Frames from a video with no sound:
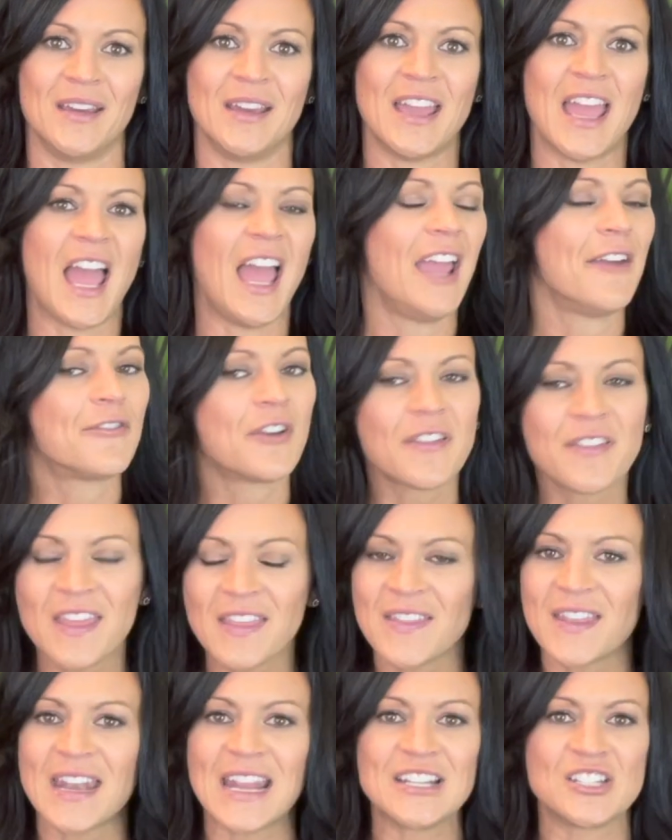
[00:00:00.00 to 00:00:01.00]

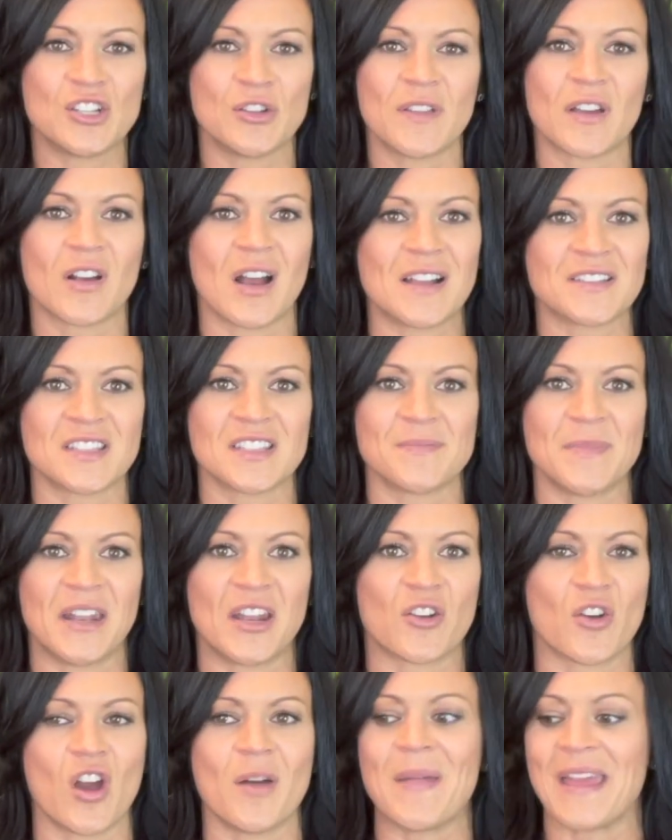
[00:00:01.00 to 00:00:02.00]
Everything that I do that causes me
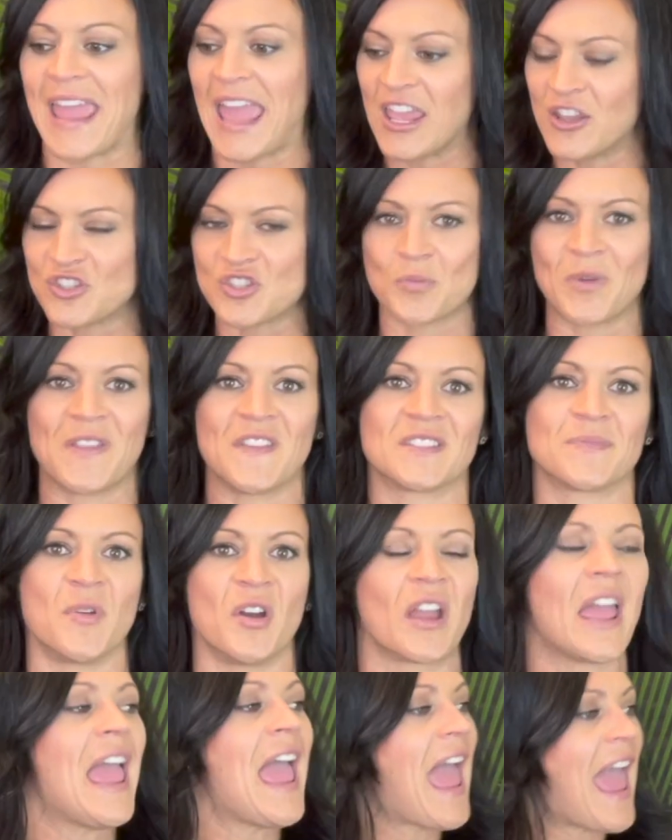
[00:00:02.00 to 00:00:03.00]
to grow, I'm like, hey, you should read this
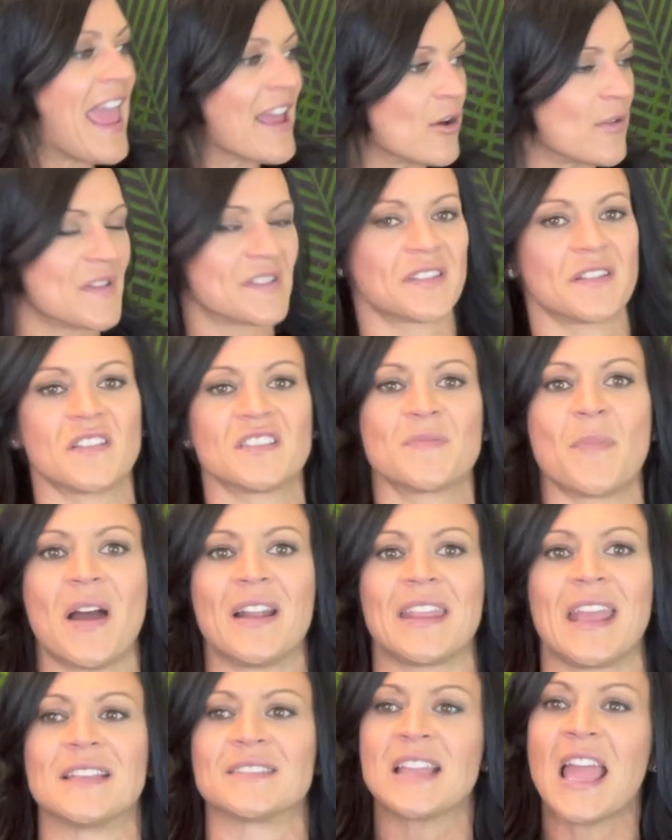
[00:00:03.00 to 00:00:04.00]
book. Hey, go listen to this
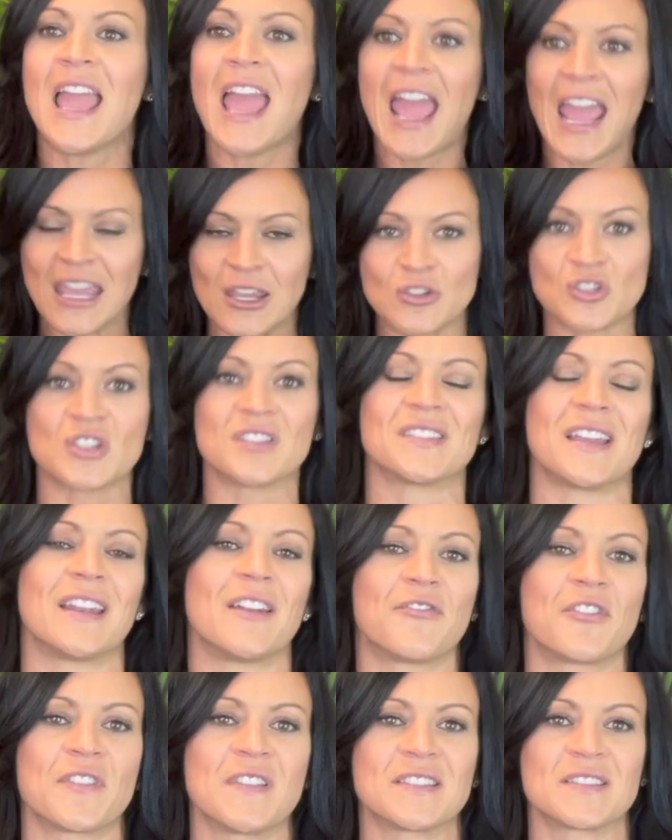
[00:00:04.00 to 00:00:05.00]
podcast. Hey, you should sign
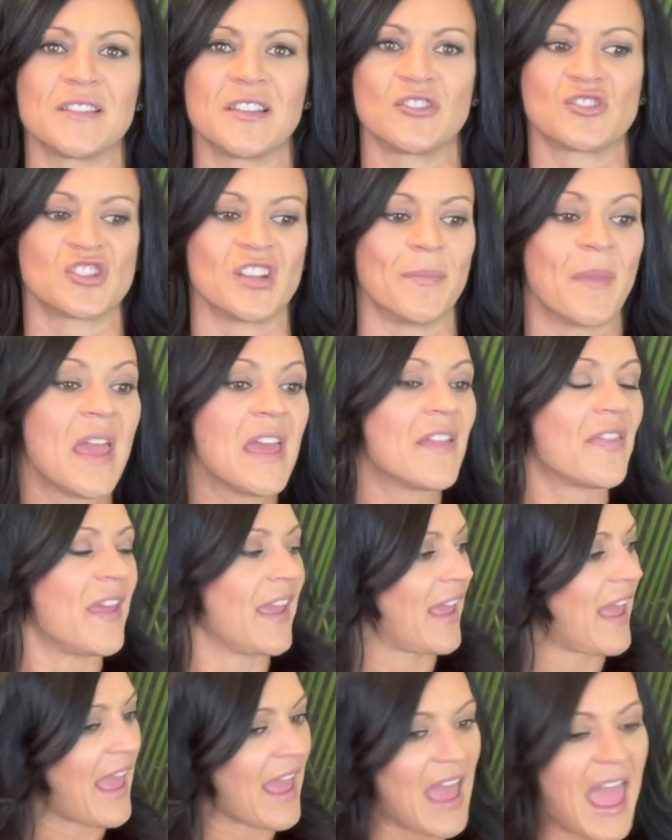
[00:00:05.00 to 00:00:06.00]
up for this leadership
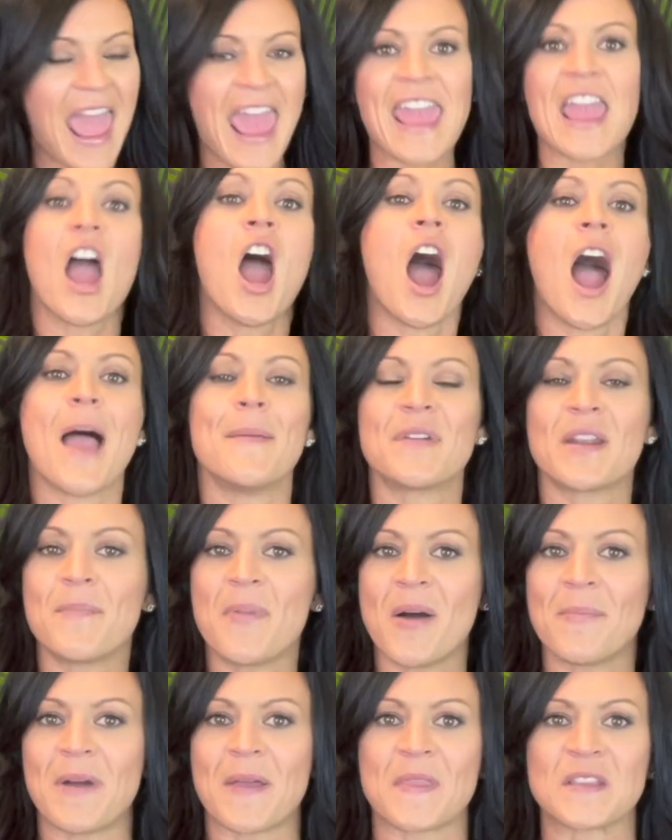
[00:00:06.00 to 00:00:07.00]
thing. Hey, I'm going to
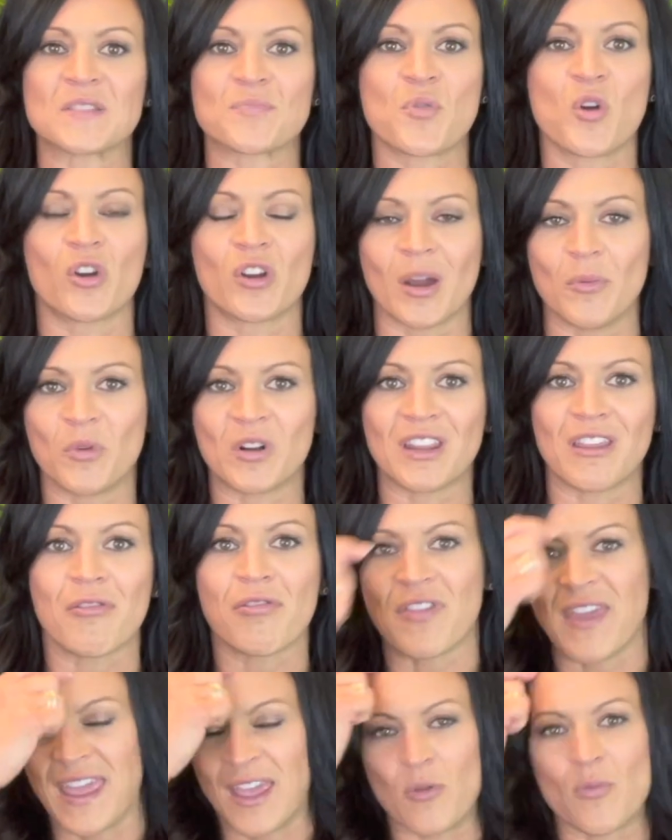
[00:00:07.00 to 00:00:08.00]
pump out this program. What do you
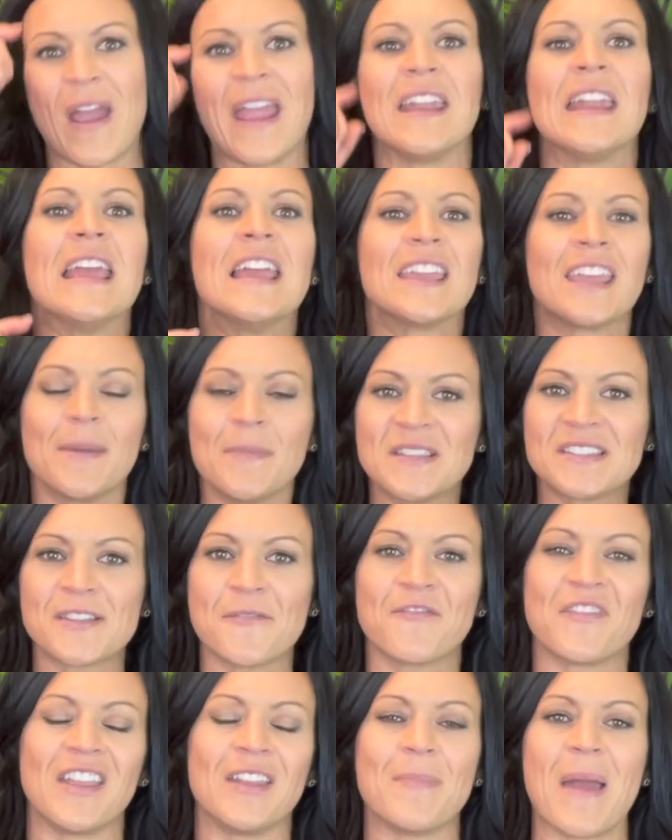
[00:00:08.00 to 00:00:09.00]
think, right? Give me
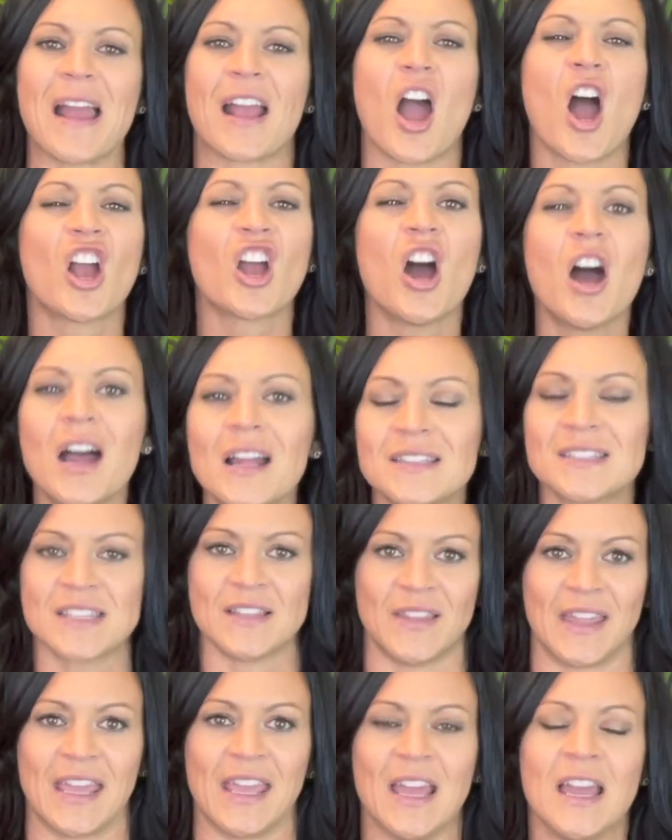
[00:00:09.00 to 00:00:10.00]
some feedback.
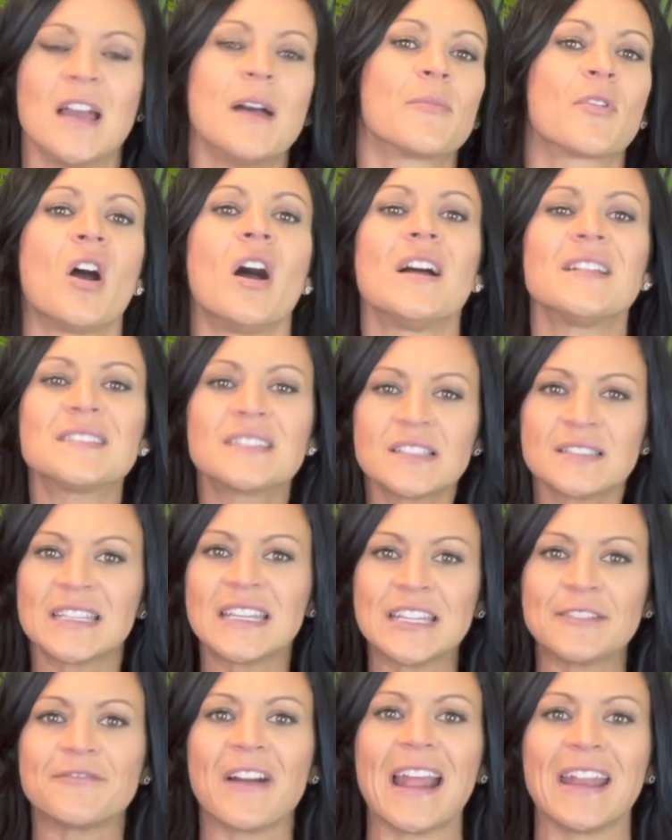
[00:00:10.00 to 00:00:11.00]

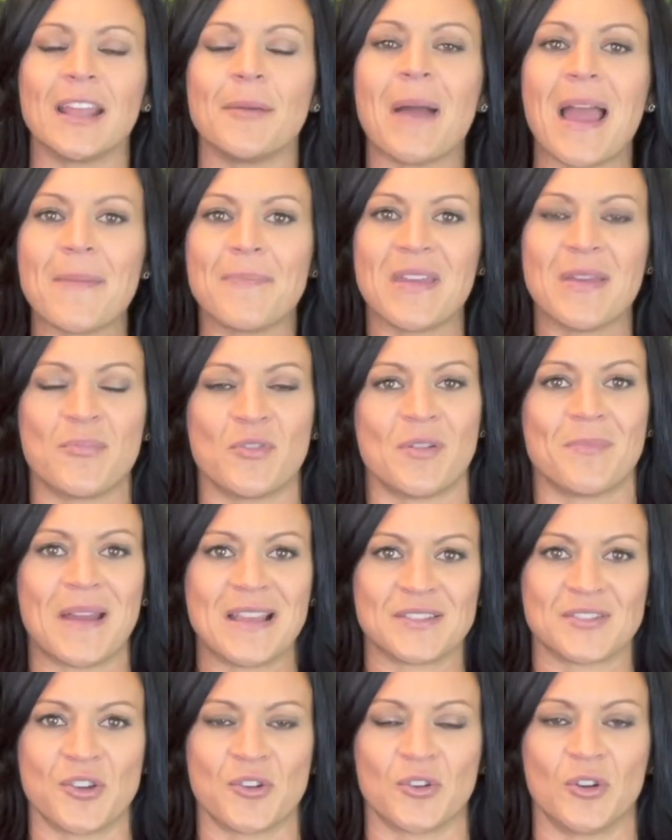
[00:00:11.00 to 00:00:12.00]
Constantly inviting my people in my
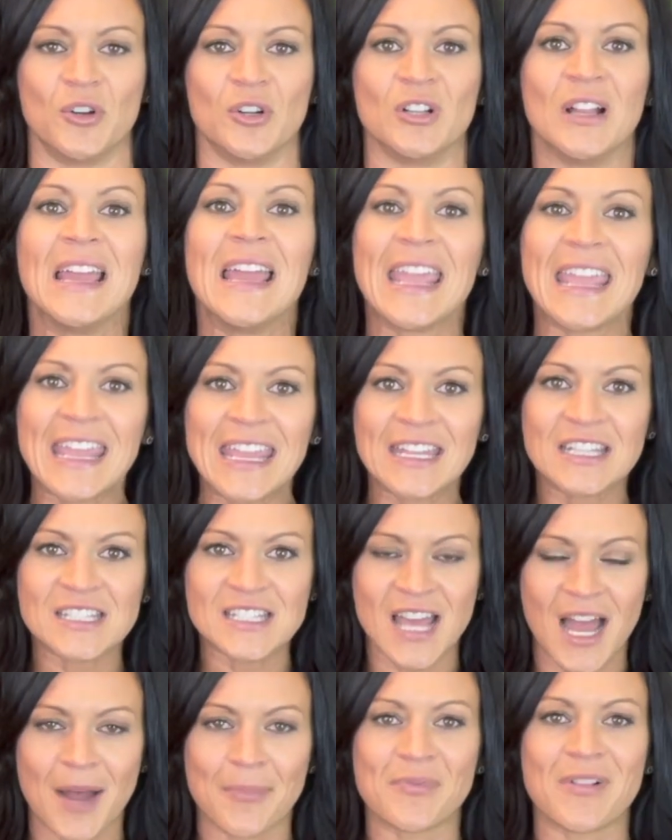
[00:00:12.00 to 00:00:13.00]
circle in
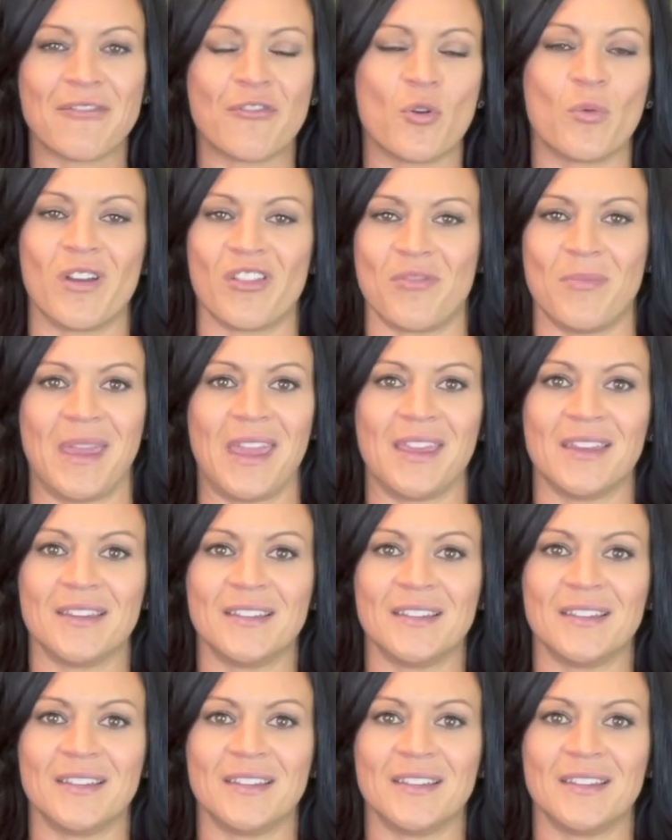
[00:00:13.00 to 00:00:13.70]
to up-level with me.